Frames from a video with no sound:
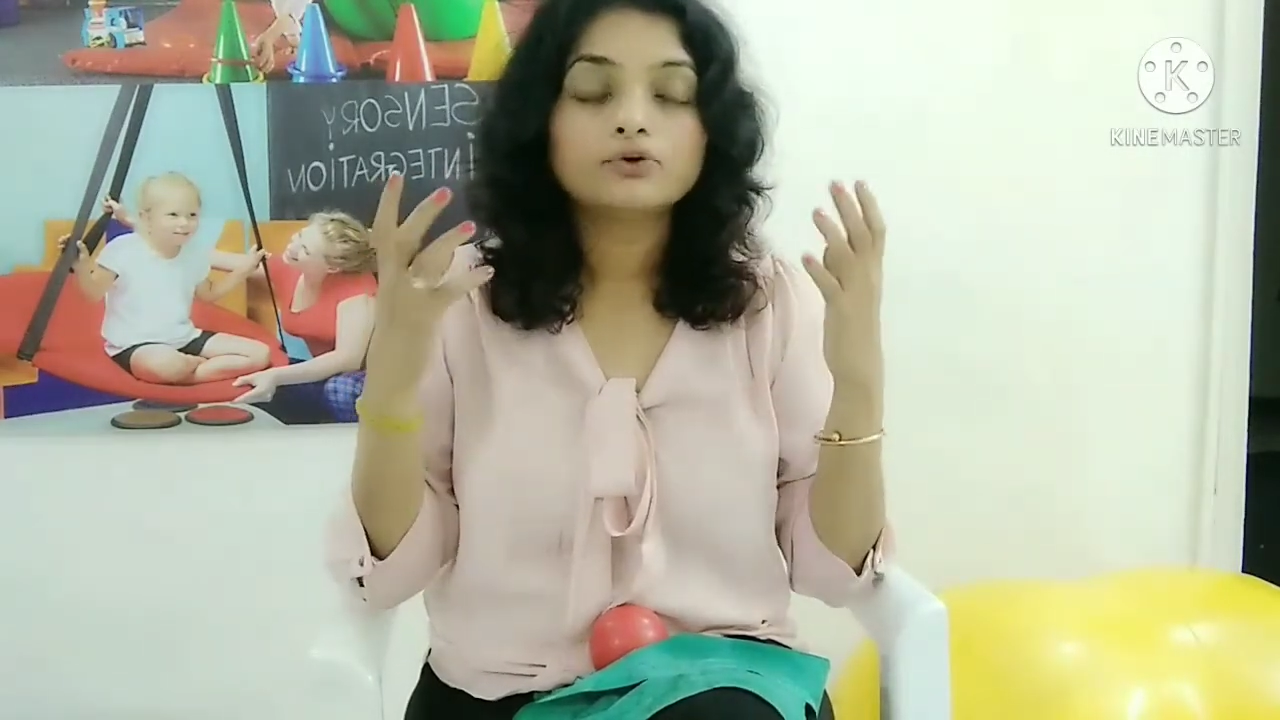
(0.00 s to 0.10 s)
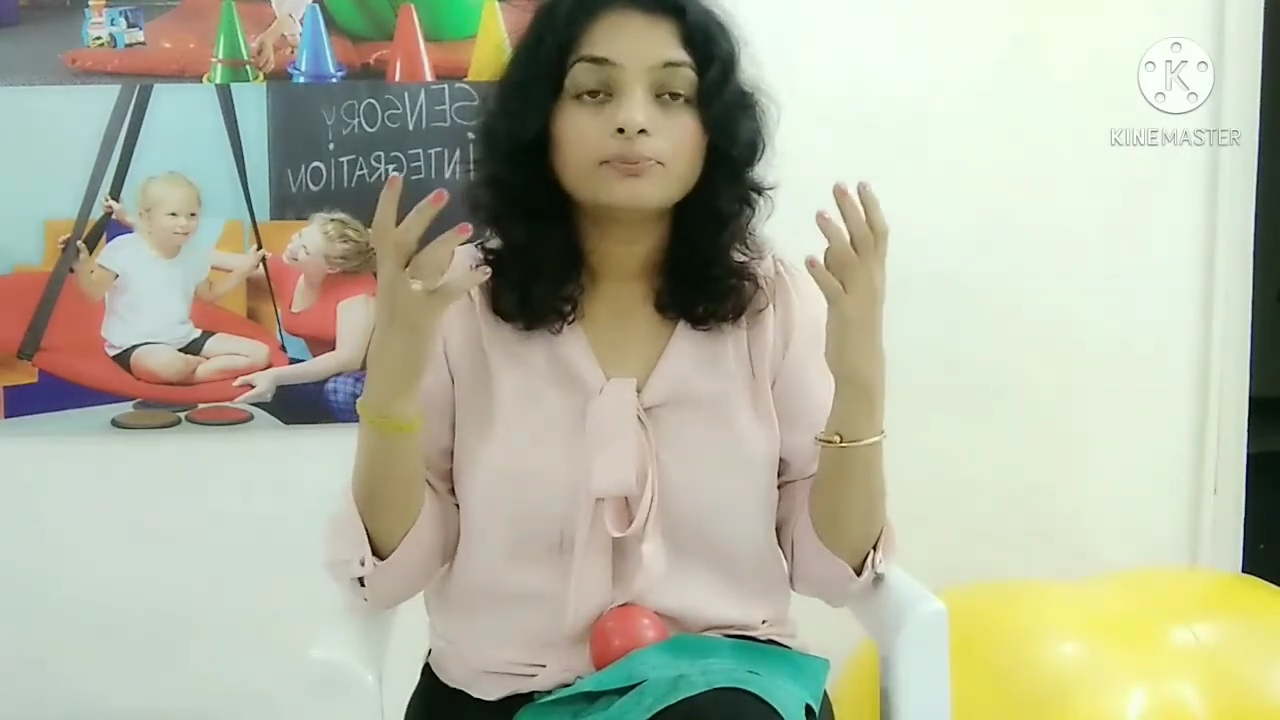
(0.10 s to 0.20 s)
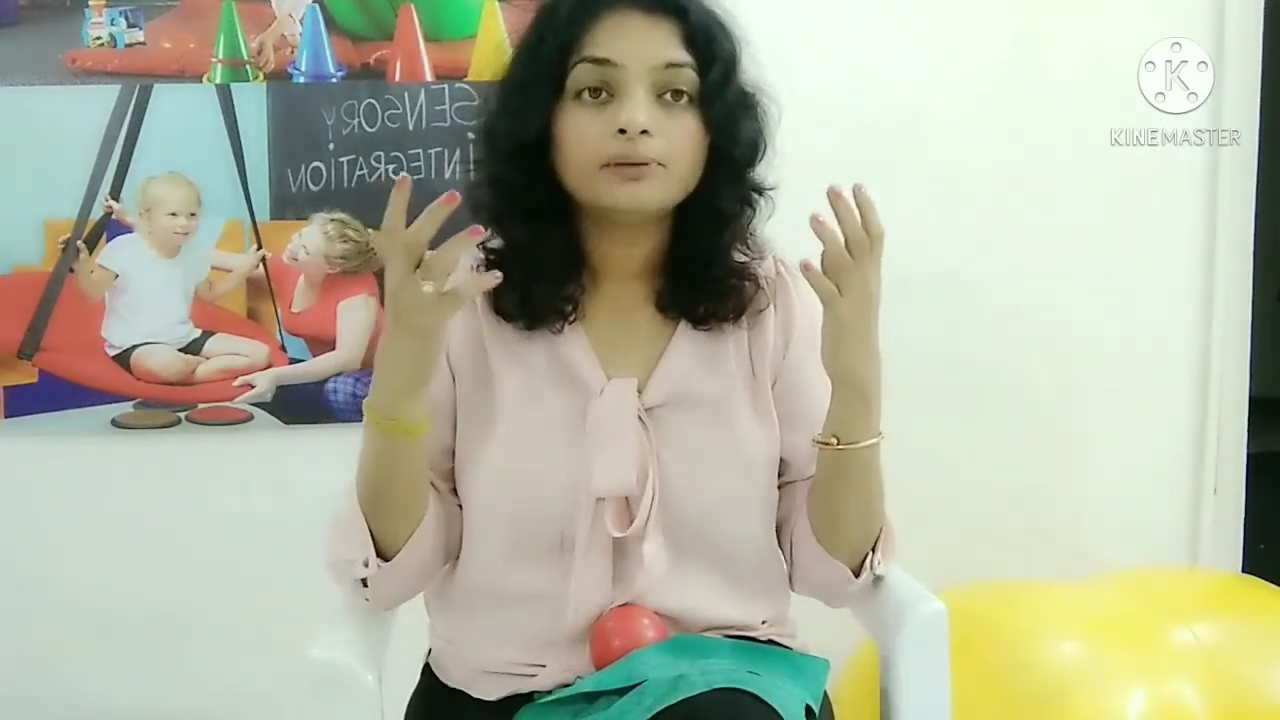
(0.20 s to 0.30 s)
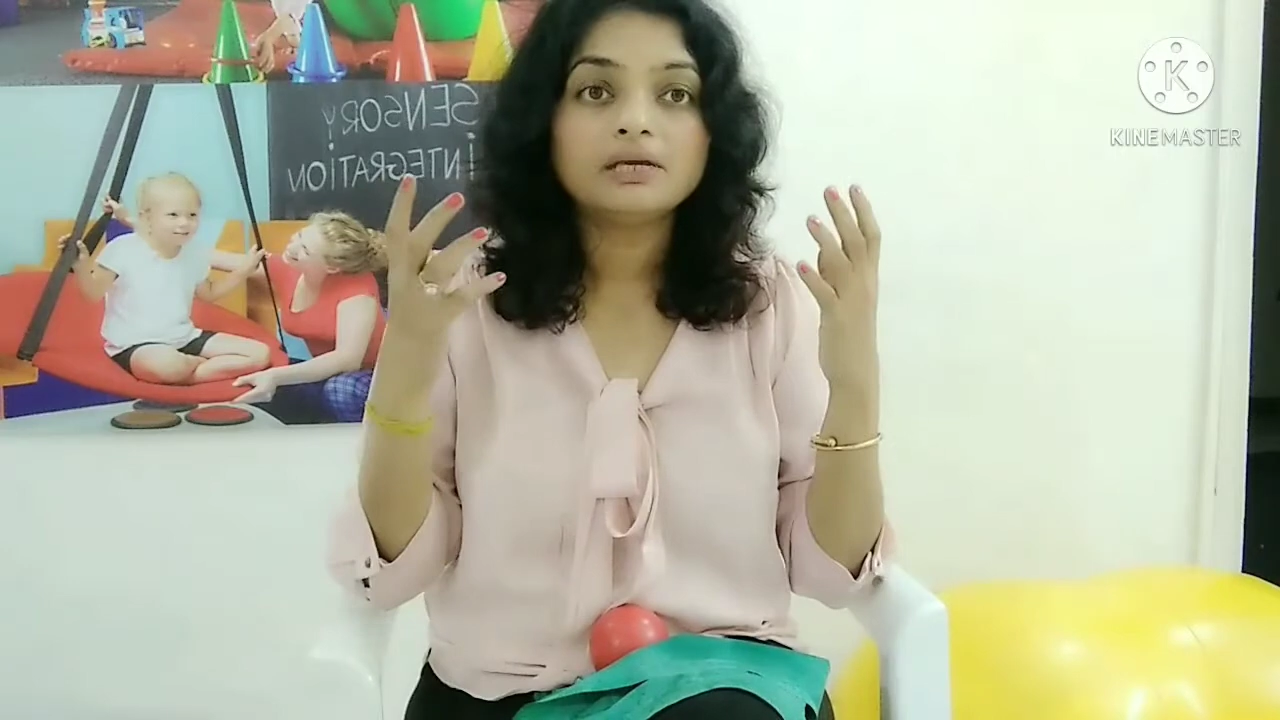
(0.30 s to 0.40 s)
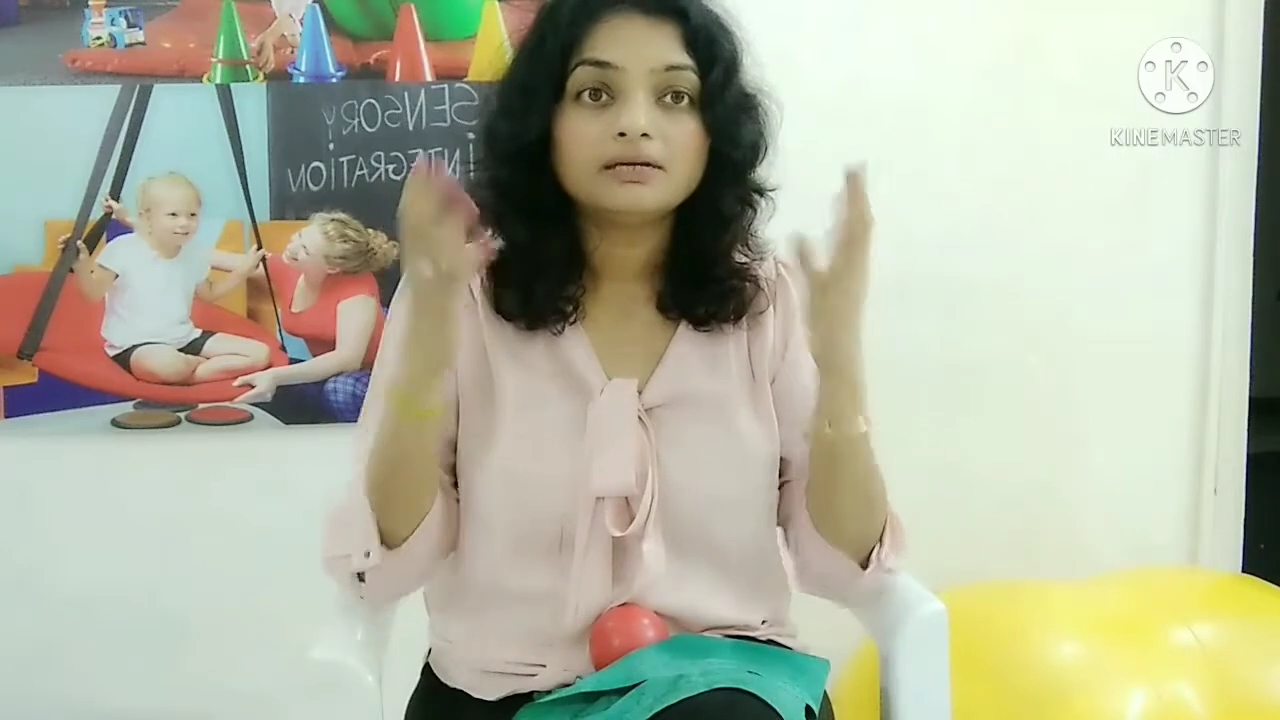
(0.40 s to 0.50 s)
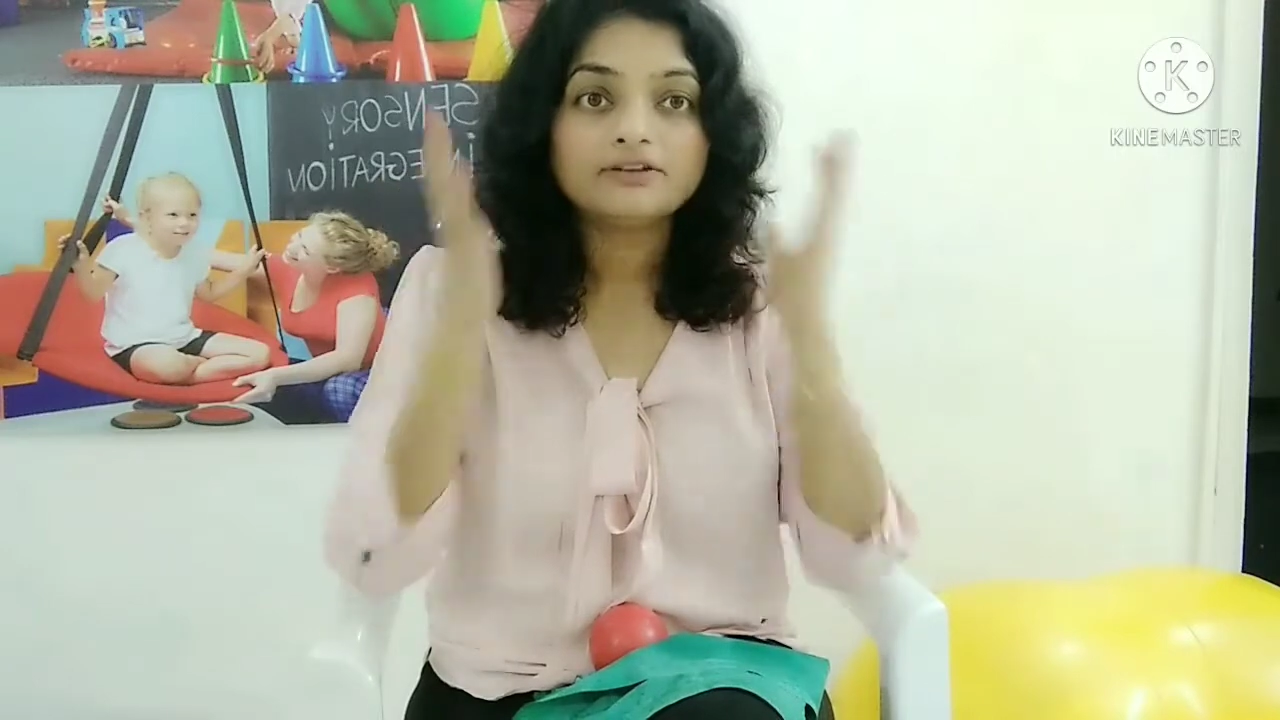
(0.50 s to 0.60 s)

could be